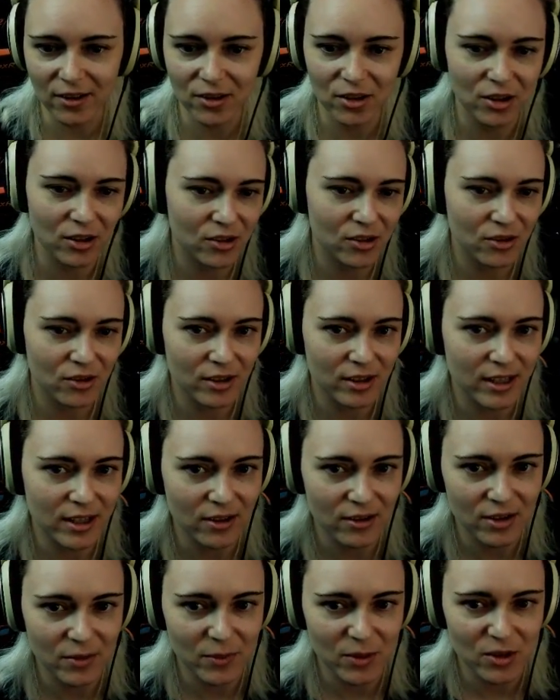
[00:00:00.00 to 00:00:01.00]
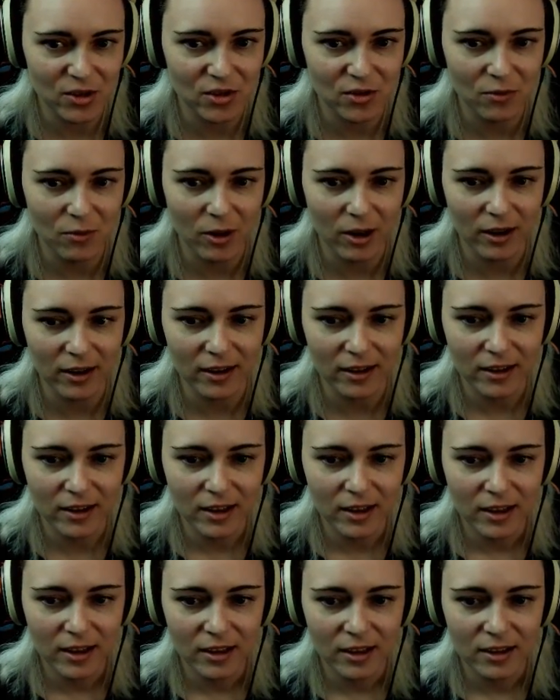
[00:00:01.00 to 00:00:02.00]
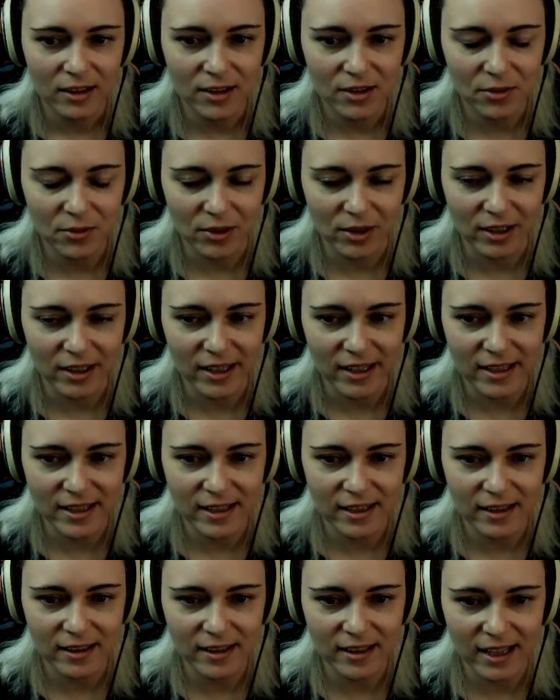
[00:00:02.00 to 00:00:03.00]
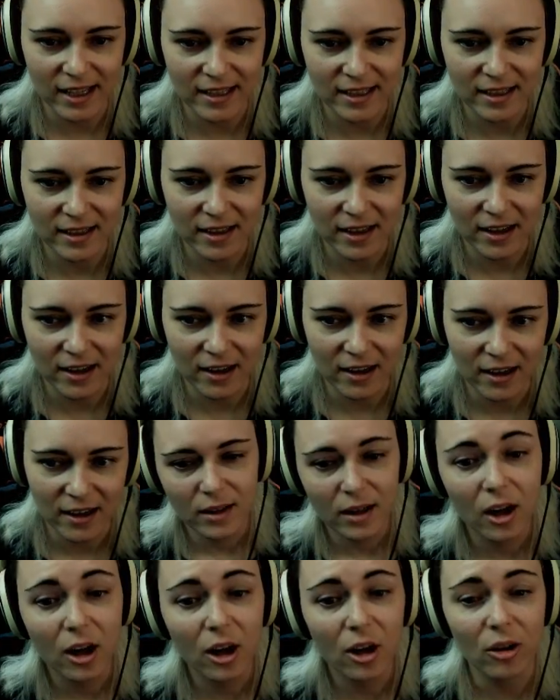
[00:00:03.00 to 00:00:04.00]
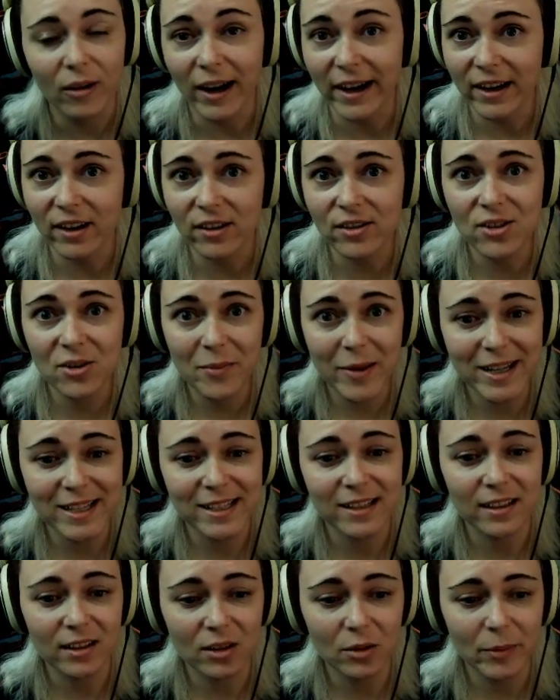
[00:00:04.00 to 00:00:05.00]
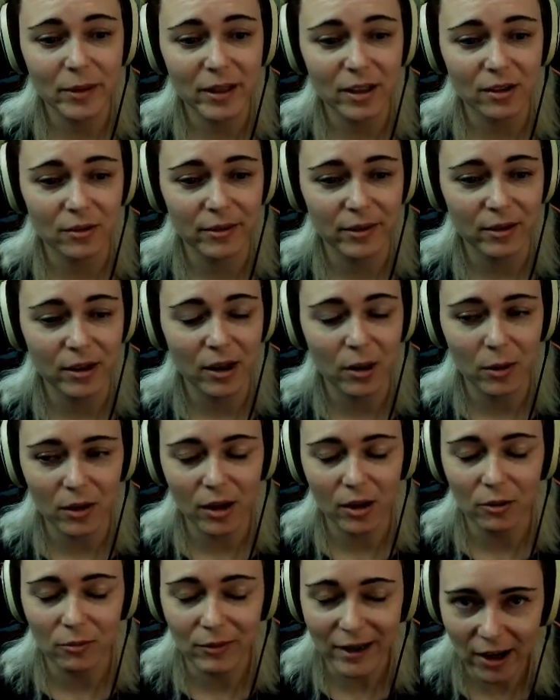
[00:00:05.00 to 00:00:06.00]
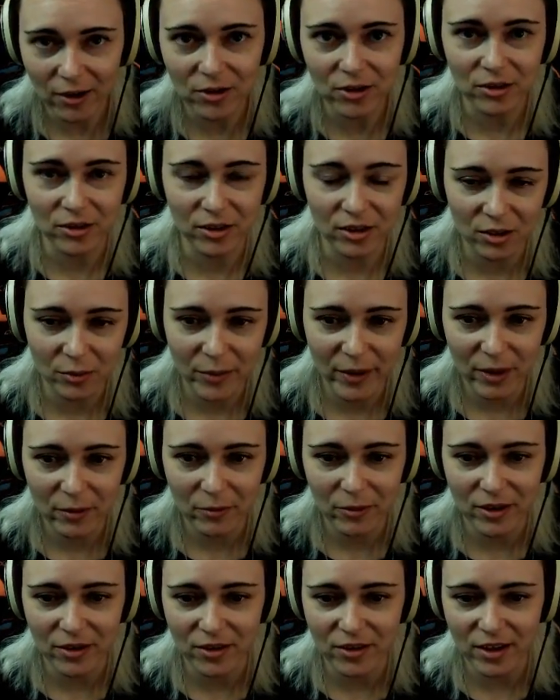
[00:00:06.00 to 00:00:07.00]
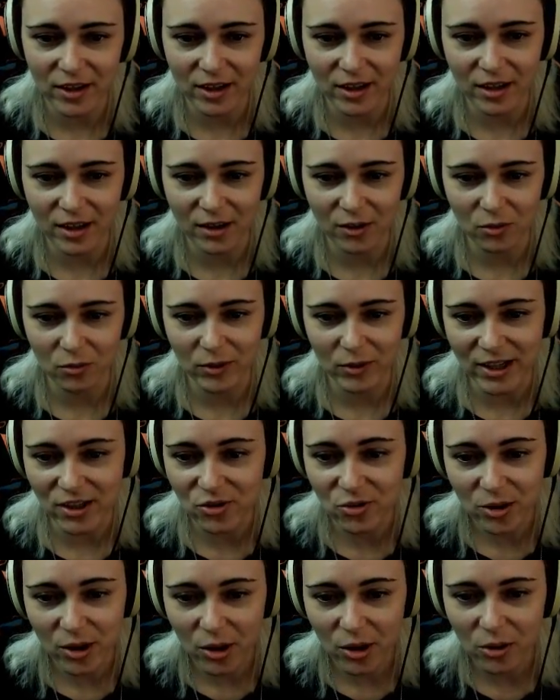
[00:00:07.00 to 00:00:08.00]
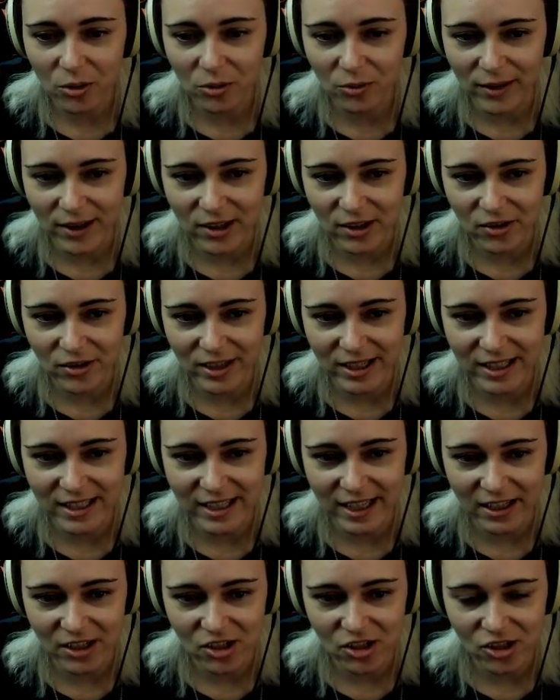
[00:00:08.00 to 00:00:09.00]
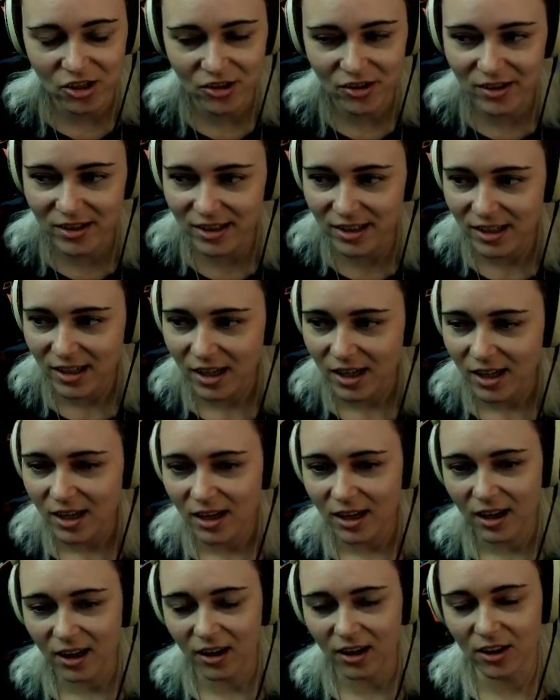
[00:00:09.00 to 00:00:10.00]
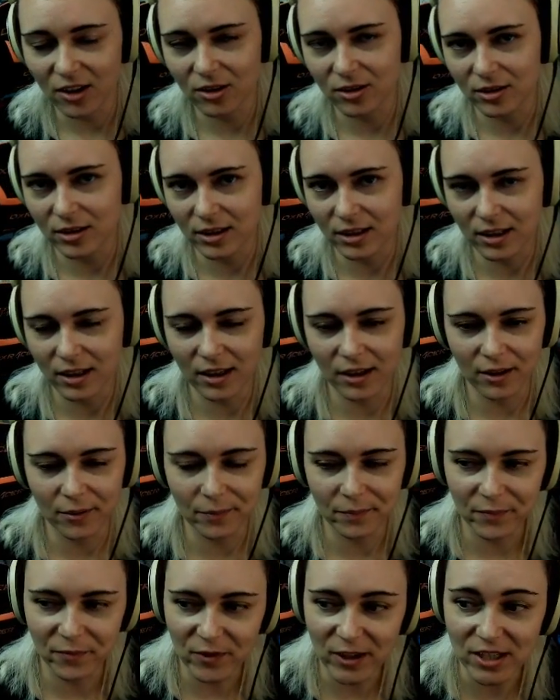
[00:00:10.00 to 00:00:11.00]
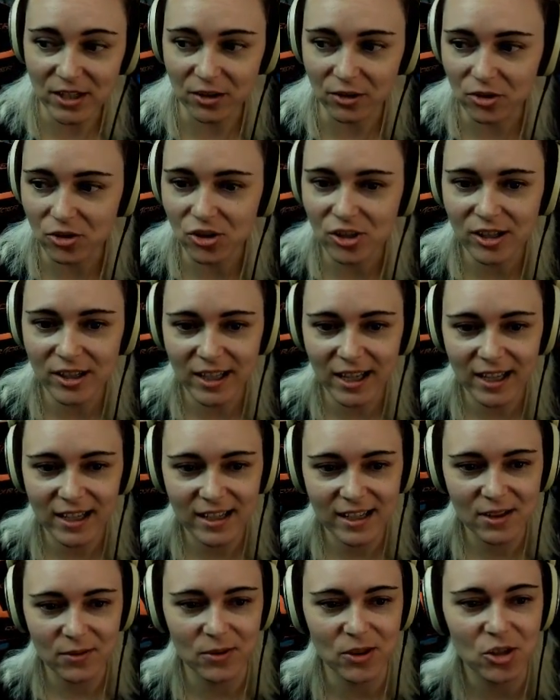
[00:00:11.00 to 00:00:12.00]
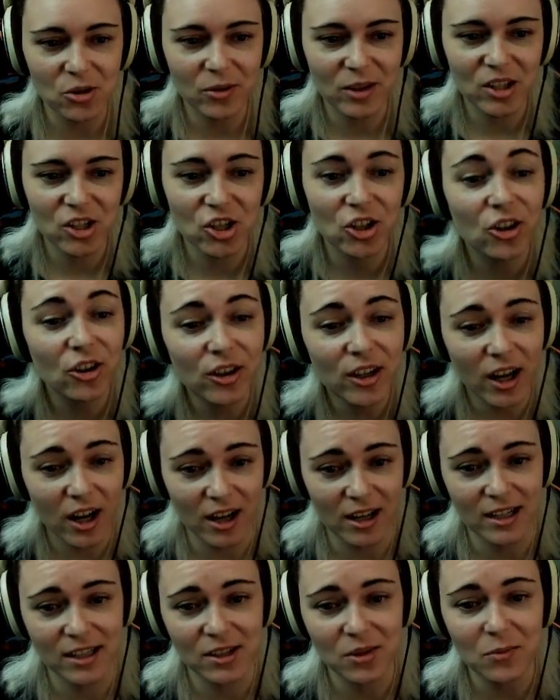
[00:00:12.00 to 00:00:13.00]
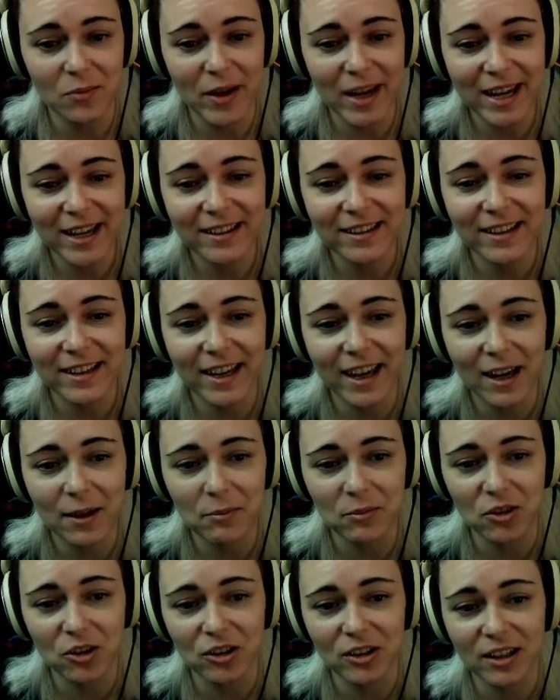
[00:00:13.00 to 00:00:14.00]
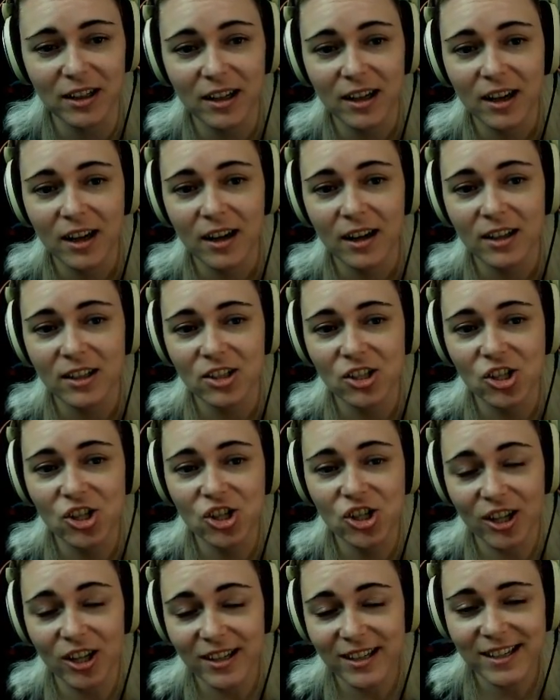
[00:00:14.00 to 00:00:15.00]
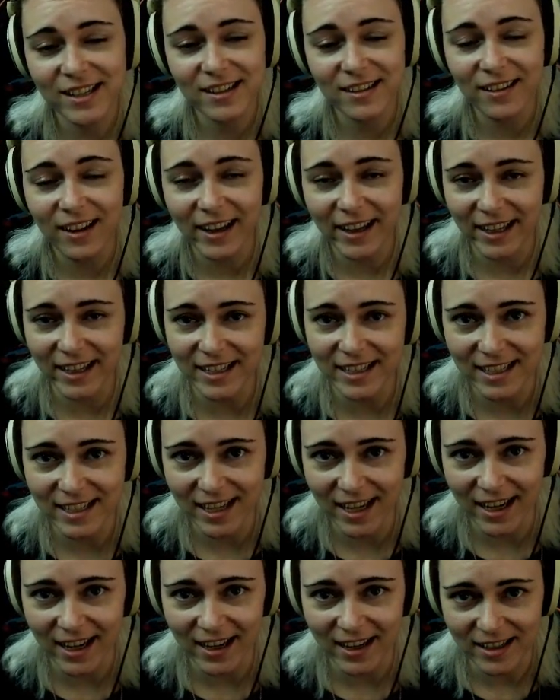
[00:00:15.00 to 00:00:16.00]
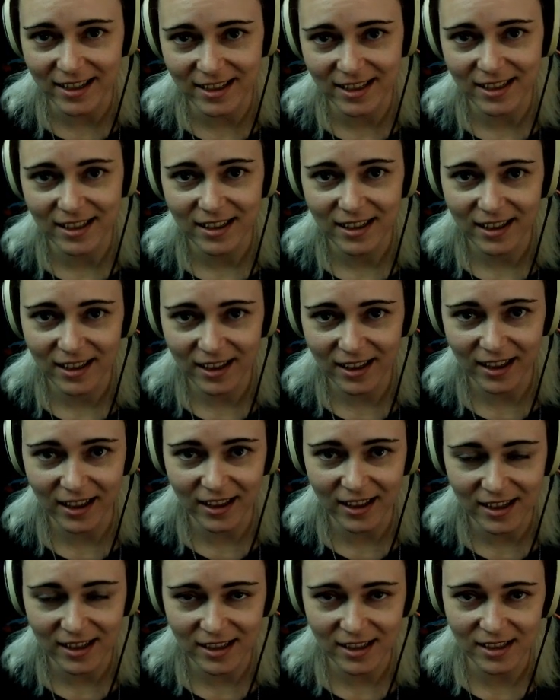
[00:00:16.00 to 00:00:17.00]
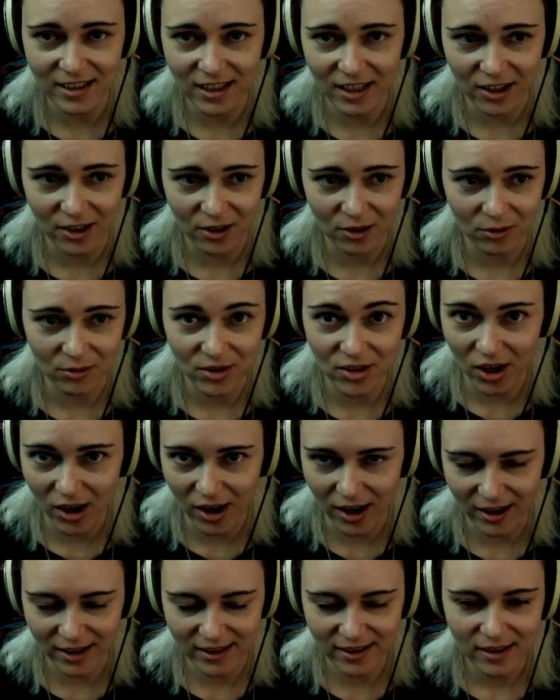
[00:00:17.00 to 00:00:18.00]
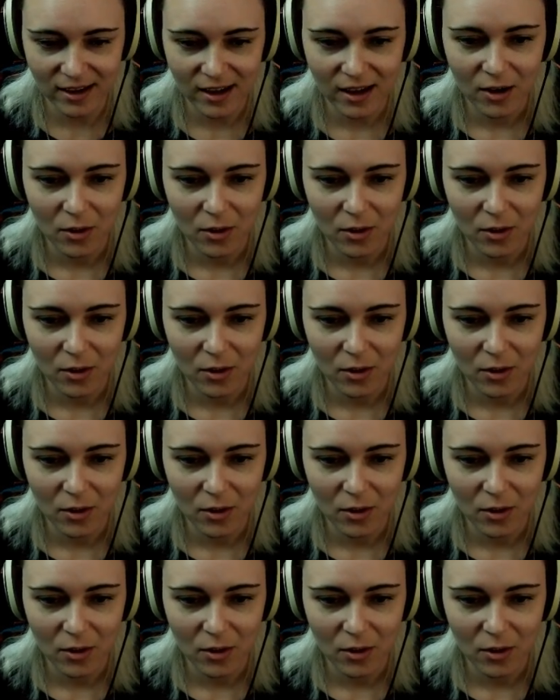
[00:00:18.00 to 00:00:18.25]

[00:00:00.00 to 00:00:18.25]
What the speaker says: You can turn it down as much as you want. It's really nice that that's in there. Oh, I also messed a little bit around a little bit with the retro rendering textures, or resolution, that is, which you can turn on to make the game look just like it did in, you know, DOS.